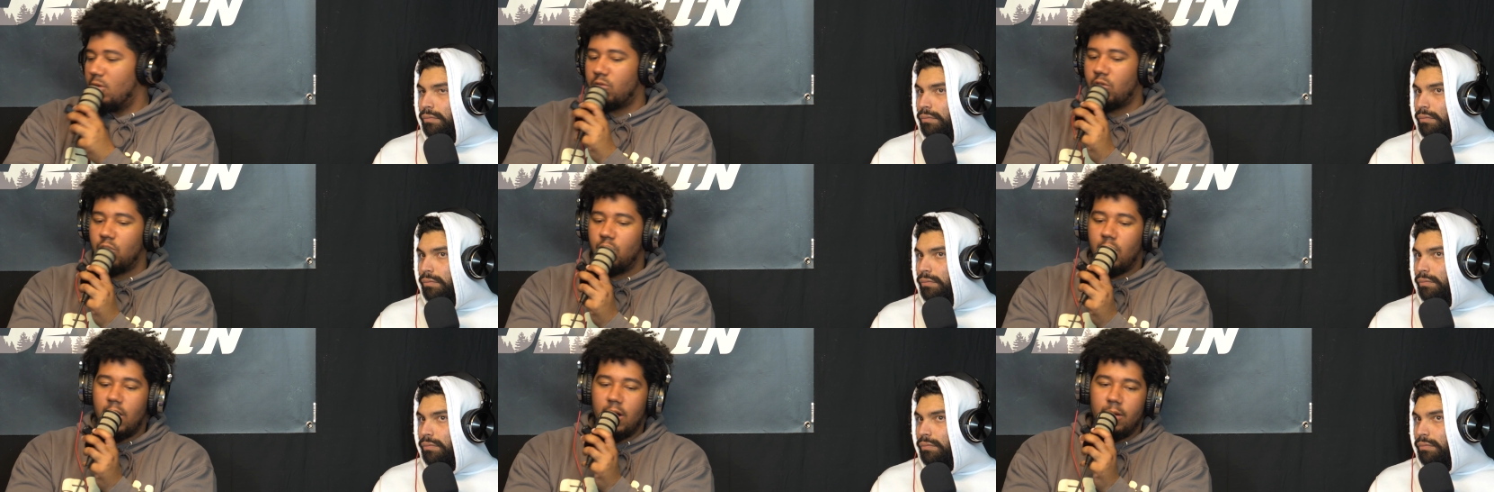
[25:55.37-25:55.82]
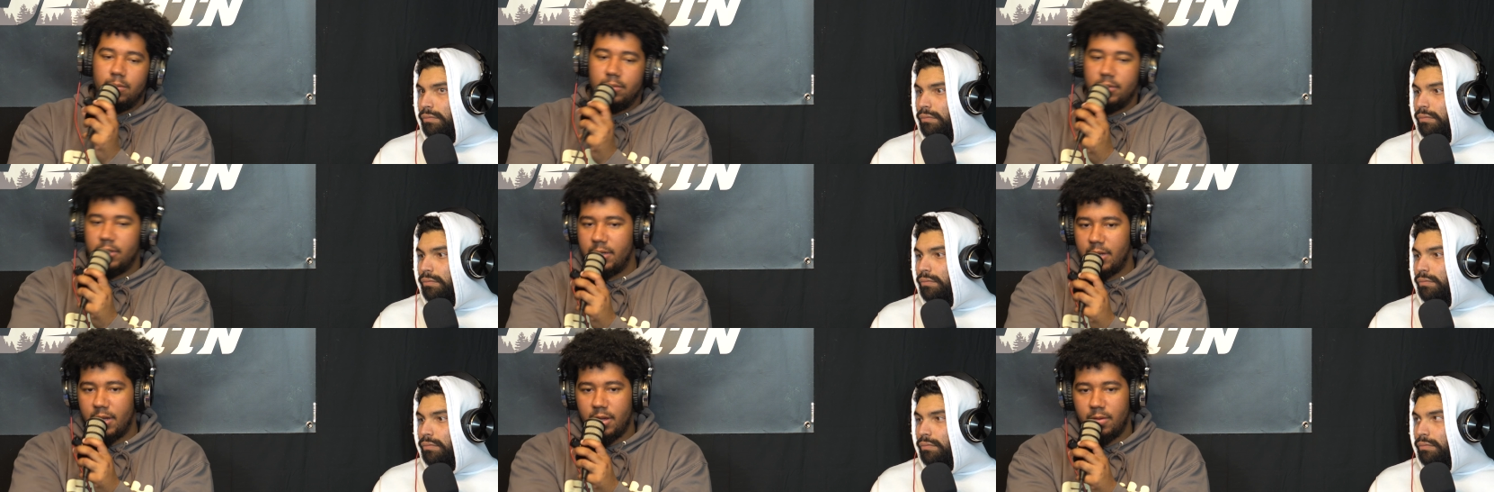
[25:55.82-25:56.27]
Speaker 1: grew up
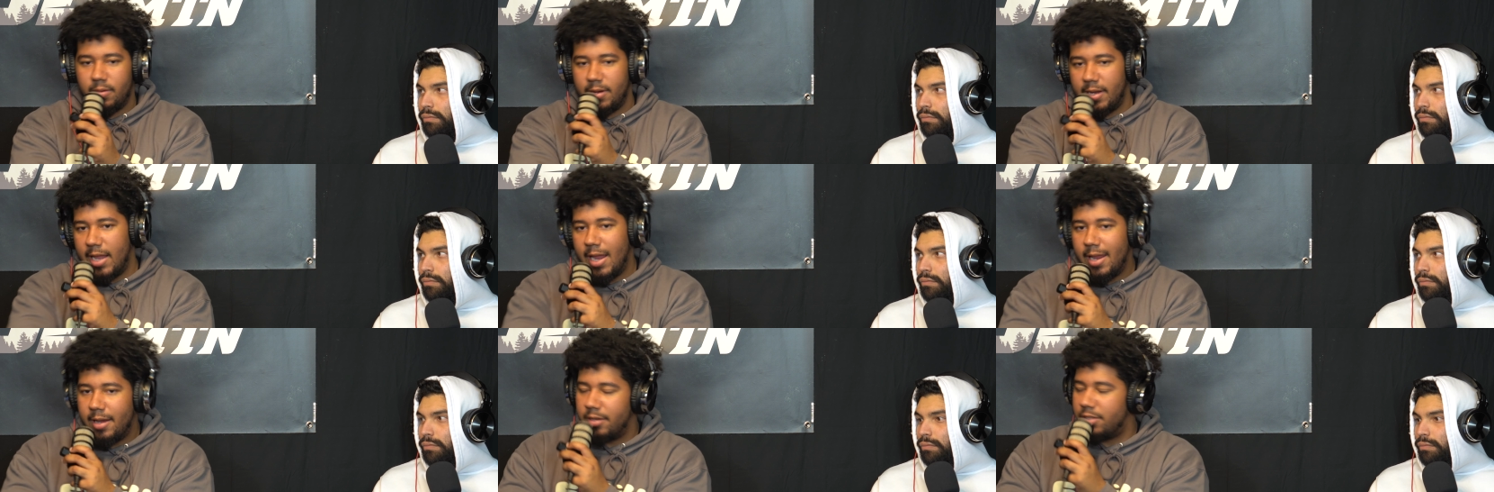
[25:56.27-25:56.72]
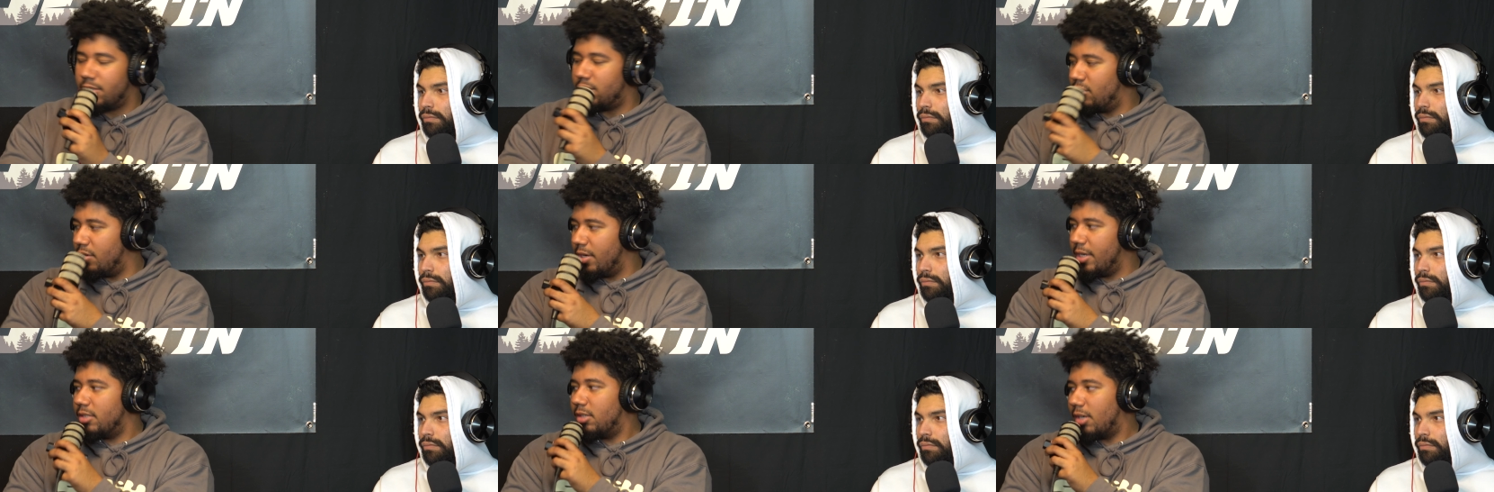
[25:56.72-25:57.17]
you know in the
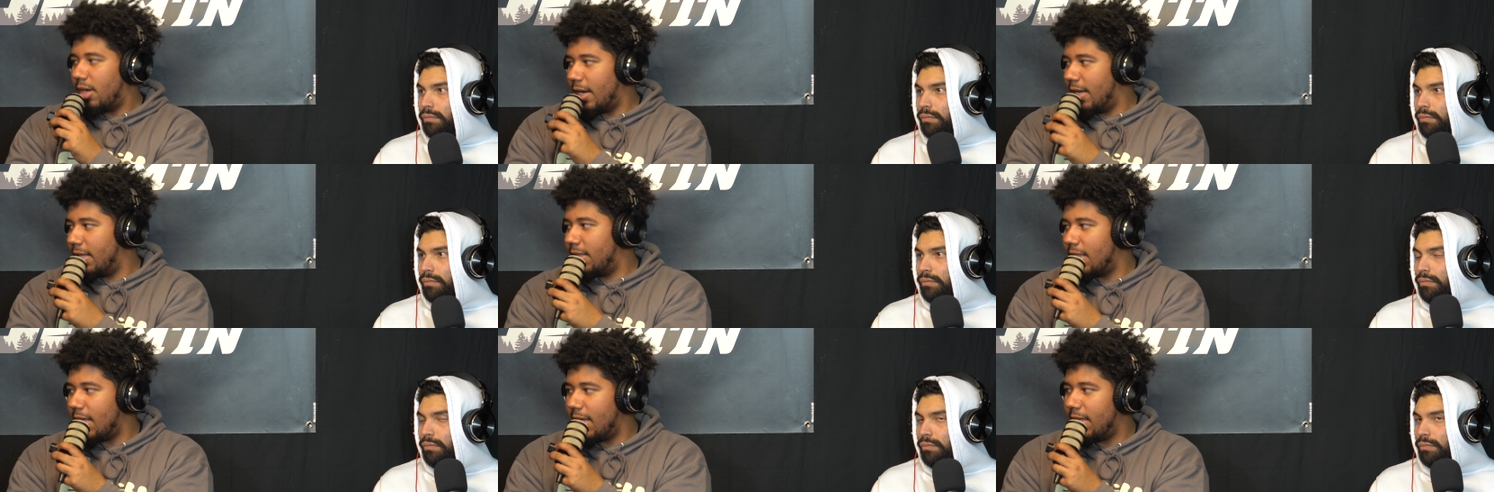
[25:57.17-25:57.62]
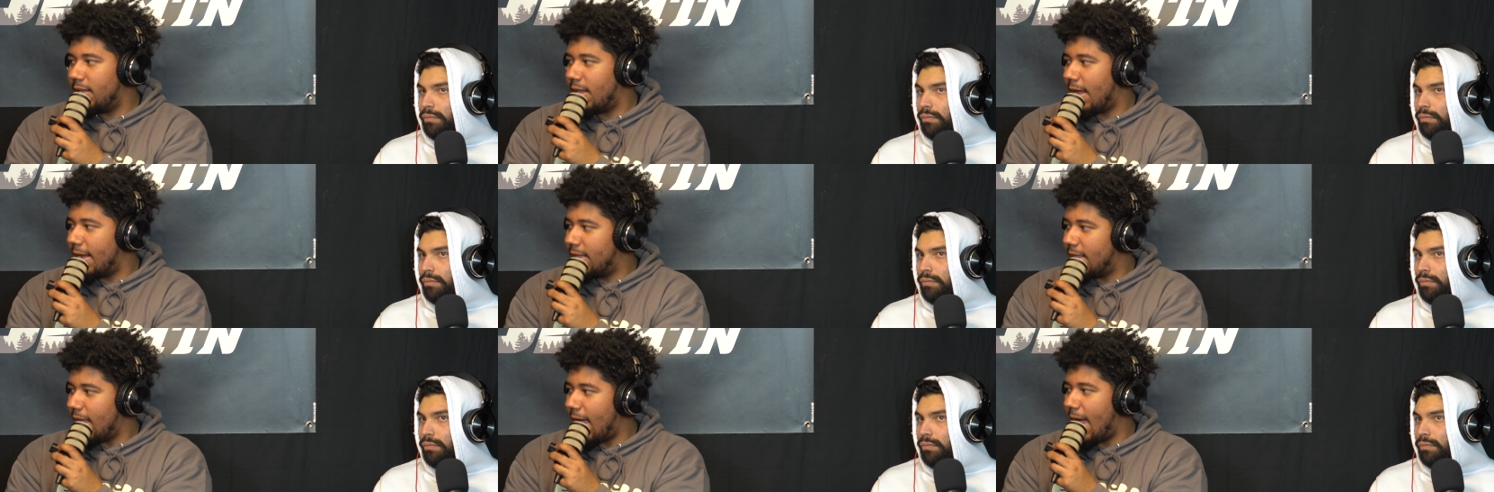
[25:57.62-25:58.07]
streets or anything
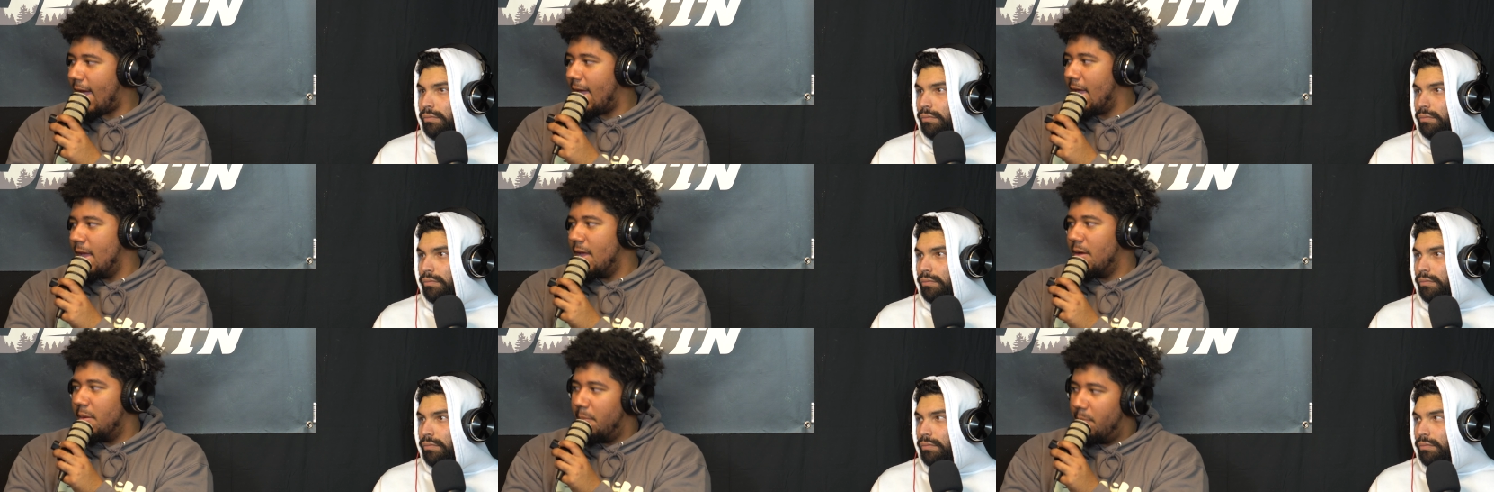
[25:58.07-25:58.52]
like that.